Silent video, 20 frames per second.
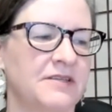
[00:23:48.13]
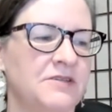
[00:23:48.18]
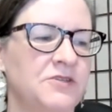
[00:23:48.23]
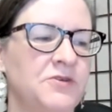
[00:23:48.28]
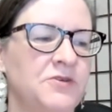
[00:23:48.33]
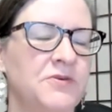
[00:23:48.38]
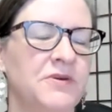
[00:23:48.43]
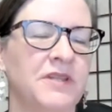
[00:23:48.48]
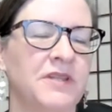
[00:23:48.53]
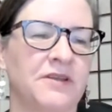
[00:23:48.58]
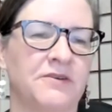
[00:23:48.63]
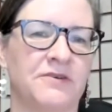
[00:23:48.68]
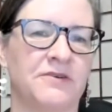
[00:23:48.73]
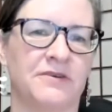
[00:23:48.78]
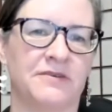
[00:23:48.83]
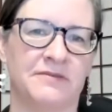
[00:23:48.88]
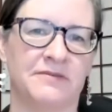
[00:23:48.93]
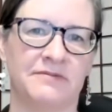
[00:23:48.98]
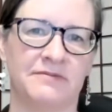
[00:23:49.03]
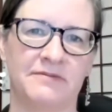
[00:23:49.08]
do a
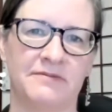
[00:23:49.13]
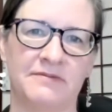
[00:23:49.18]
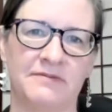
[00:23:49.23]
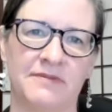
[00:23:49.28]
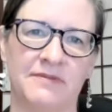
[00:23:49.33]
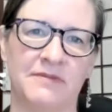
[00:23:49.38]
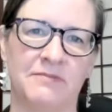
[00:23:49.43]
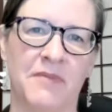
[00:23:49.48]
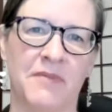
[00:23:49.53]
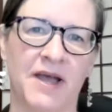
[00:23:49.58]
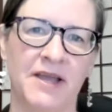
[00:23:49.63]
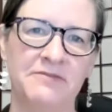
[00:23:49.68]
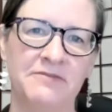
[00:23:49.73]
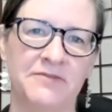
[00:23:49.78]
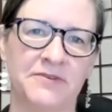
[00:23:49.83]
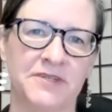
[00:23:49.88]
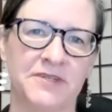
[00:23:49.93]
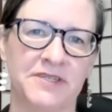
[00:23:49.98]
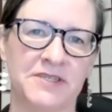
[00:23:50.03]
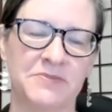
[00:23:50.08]
little
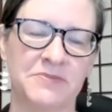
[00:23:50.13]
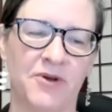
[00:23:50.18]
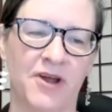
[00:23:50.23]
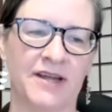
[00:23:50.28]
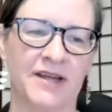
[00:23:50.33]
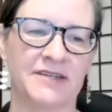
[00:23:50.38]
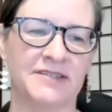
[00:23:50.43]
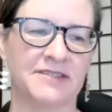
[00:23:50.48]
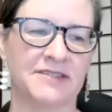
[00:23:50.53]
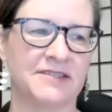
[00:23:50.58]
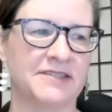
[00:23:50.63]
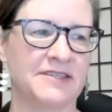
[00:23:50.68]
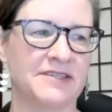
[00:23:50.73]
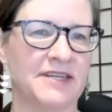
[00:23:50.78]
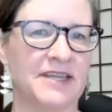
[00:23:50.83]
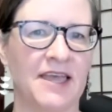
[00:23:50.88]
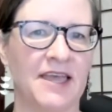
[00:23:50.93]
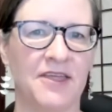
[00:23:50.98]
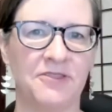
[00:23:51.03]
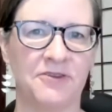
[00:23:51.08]
mindfulness practice
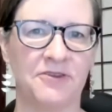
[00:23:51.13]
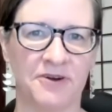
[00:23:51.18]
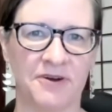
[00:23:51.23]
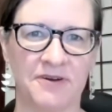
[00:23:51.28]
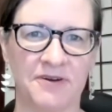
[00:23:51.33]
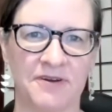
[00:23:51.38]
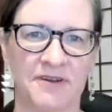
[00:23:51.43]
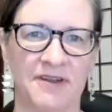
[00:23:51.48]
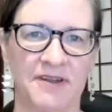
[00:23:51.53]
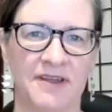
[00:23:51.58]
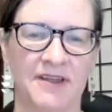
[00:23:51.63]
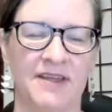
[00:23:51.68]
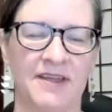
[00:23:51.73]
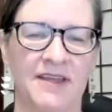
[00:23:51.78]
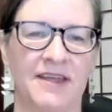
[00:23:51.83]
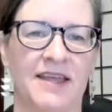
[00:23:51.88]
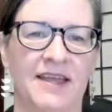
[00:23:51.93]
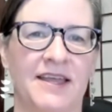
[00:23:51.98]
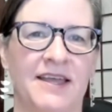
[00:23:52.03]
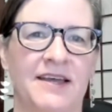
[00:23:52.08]
together,
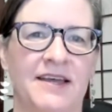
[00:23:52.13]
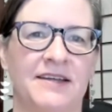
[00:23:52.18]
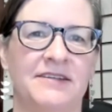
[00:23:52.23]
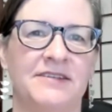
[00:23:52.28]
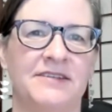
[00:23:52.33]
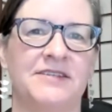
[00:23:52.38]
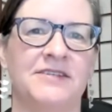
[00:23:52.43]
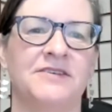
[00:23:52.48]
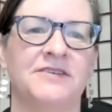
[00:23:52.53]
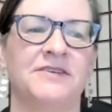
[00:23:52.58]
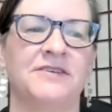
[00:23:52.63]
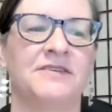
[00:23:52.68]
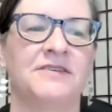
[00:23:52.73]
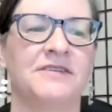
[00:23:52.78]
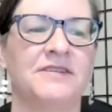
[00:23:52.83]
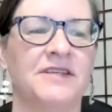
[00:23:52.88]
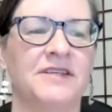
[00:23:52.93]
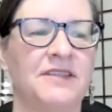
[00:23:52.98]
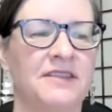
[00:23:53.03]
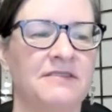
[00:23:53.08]
and
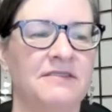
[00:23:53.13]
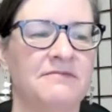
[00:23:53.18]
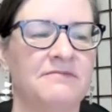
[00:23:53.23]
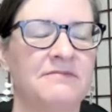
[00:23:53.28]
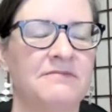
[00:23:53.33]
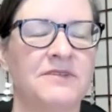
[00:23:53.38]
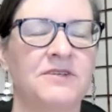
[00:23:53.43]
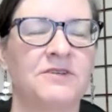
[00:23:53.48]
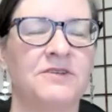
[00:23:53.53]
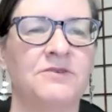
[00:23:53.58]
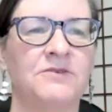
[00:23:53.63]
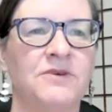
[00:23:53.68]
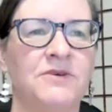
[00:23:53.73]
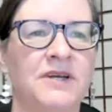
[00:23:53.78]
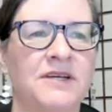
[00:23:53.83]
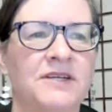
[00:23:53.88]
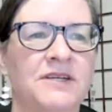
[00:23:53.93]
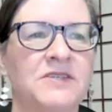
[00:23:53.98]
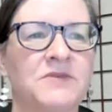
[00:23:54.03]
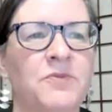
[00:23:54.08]
to
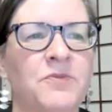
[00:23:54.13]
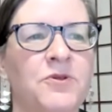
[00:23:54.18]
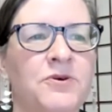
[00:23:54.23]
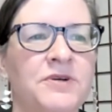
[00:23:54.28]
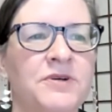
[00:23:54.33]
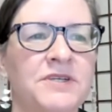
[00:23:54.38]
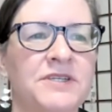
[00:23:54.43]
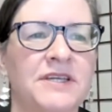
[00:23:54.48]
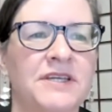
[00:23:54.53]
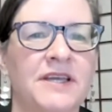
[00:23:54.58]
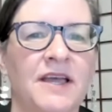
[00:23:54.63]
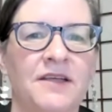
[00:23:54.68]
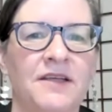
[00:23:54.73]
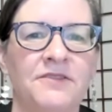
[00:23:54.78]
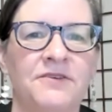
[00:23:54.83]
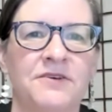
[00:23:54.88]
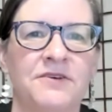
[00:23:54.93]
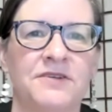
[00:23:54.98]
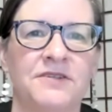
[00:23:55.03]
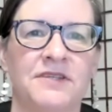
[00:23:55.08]
explore
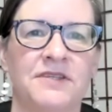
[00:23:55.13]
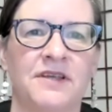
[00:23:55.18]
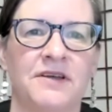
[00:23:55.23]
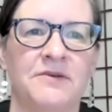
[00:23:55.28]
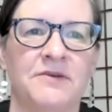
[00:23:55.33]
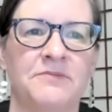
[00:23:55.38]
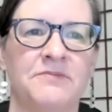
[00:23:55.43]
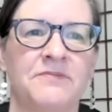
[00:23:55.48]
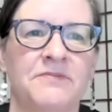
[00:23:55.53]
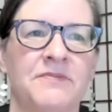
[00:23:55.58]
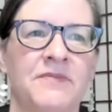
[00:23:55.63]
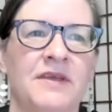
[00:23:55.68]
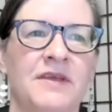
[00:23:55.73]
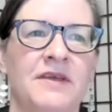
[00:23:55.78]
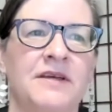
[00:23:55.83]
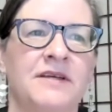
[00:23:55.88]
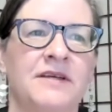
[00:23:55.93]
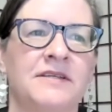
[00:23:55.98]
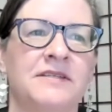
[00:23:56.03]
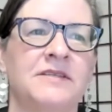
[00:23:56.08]
together some
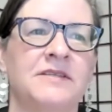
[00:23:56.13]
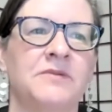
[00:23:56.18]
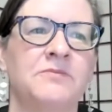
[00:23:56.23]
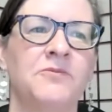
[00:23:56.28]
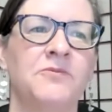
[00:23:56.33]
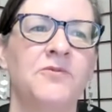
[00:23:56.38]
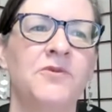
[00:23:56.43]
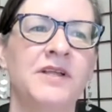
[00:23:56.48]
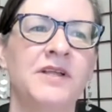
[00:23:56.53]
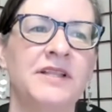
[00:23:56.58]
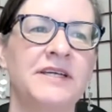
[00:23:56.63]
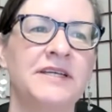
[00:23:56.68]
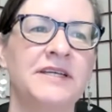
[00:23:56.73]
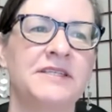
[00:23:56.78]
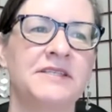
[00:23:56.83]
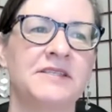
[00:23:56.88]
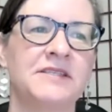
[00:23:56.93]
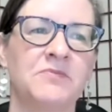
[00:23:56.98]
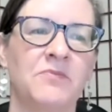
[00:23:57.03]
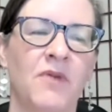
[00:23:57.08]
really
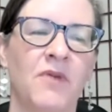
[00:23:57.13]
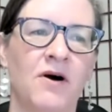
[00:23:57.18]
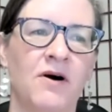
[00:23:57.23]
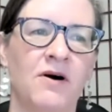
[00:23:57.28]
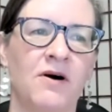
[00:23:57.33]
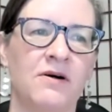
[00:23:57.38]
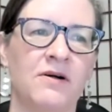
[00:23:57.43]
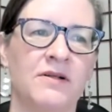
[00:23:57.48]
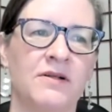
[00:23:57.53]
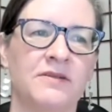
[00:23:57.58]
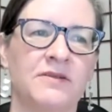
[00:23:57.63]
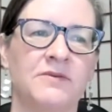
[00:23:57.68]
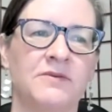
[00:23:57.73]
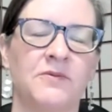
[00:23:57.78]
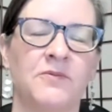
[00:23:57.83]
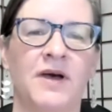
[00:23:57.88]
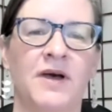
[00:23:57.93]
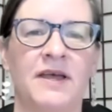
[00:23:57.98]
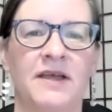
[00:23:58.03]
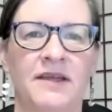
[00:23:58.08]
small
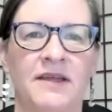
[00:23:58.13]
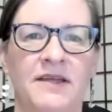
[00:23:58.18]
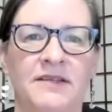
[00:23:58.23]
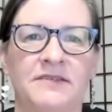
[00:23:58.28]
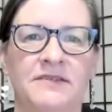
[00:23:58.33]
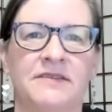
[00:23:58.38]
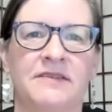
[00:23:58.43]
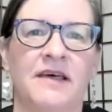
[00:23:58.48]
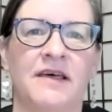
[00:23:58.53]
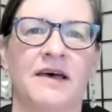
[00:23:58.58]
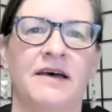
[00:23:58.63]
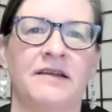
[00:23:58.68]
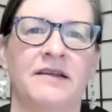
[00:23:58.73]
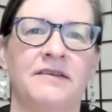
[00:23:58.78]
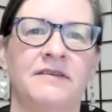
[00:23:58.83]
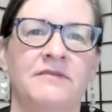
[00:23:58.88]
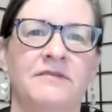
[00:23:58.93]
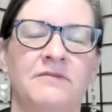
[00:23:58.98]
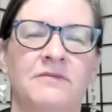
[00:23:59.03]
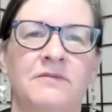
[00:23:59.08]
ways
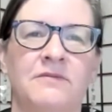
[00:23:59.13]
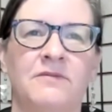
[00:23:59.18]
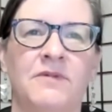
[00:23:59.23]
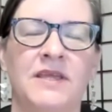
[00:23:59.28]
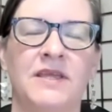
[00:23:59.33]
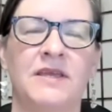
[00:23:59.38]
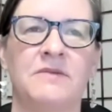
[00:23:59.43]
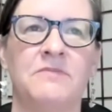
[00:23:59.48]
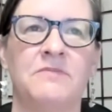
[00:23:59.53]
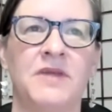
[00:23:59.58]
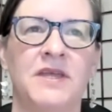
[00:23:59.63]
that we can